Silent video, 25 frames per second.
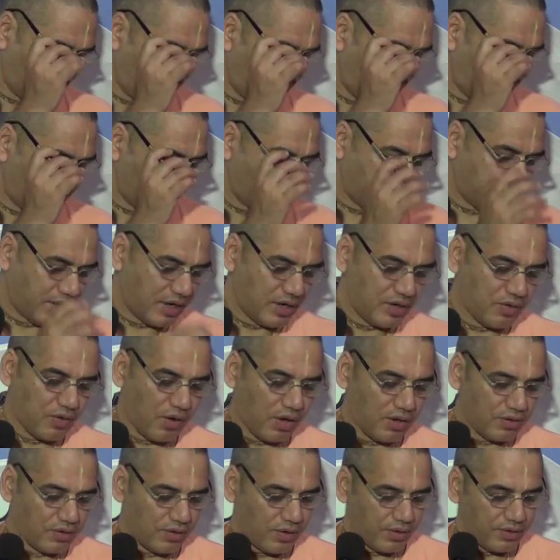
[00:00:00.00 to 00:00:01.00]
Because it didn't
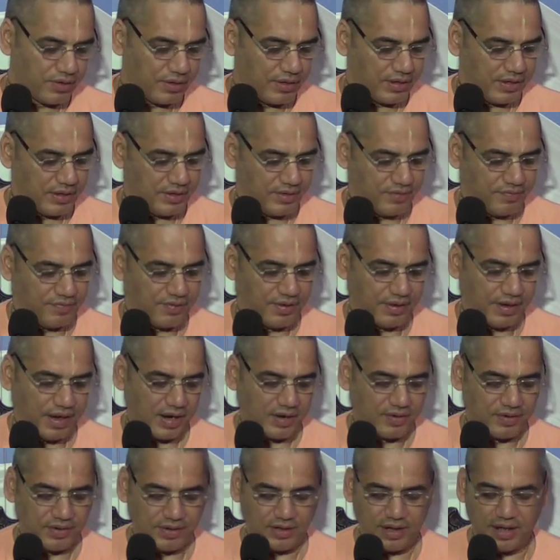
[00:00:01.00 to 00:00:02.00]
call an orderly different
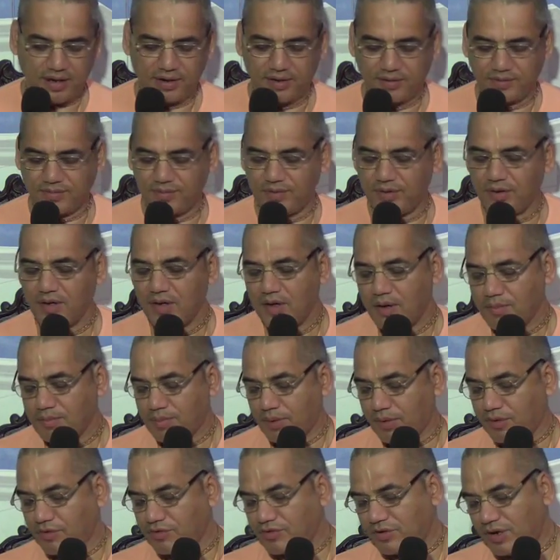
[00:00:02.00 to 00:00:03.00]
kind of incarnation.
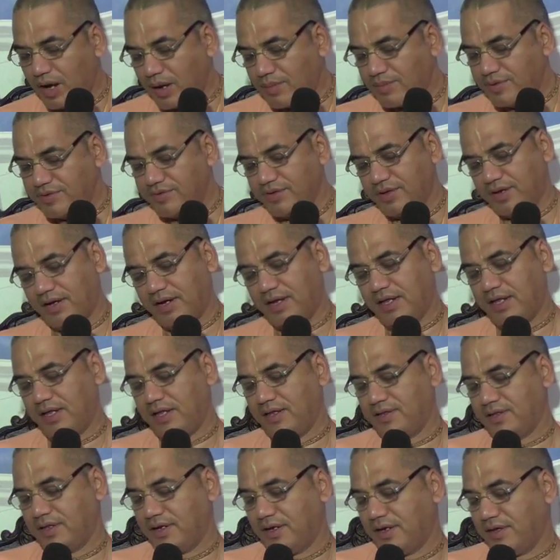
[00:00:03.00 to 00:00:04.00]
Parashuram is generally
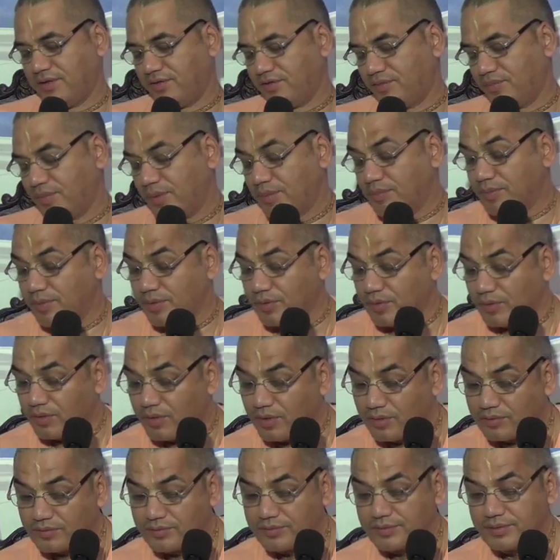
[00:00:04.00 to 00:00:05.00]
in the list people know
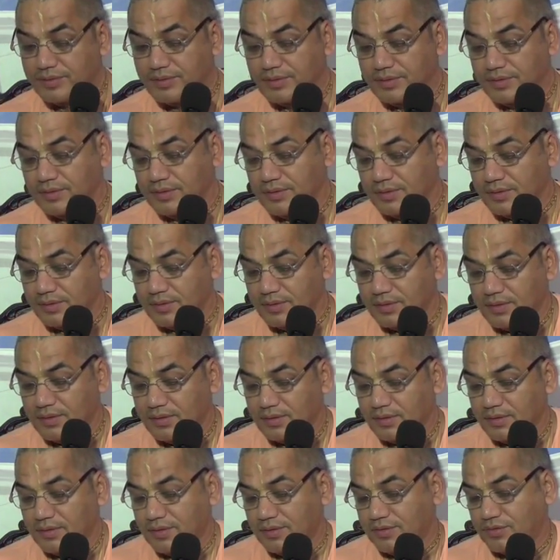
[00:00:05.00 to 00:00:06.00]
of.
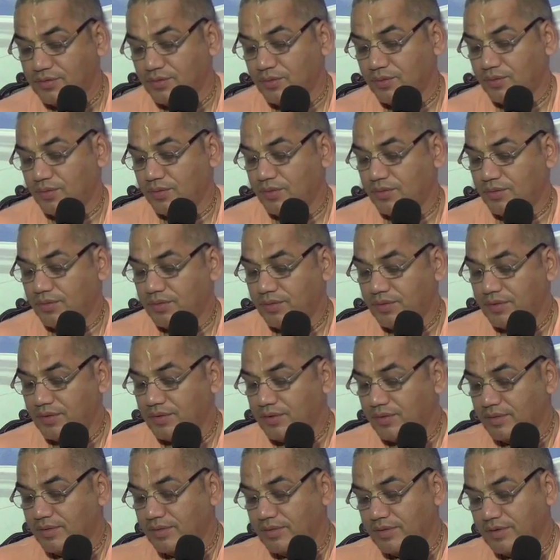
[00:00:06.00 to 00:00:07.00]
So
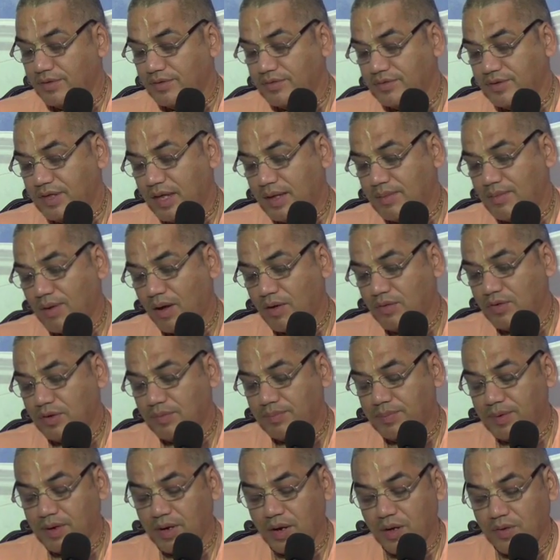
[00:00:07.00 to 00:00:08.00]
his name, how do you
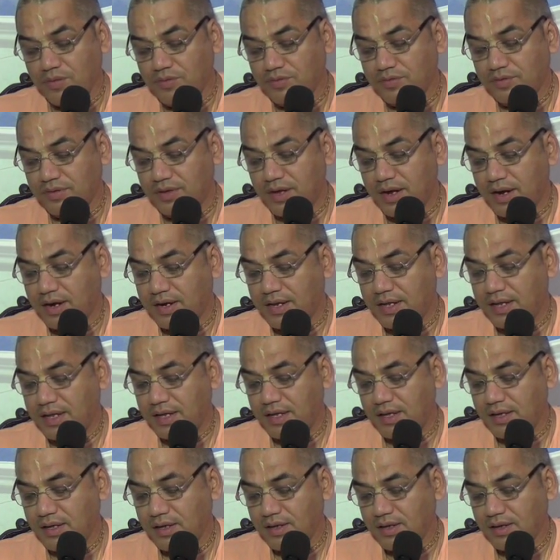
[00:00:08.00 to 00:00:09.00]
pronounce?
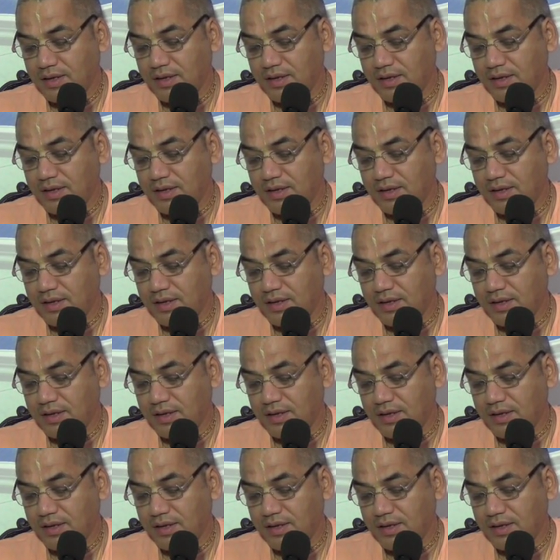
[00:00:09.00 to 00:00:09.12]
Gadi.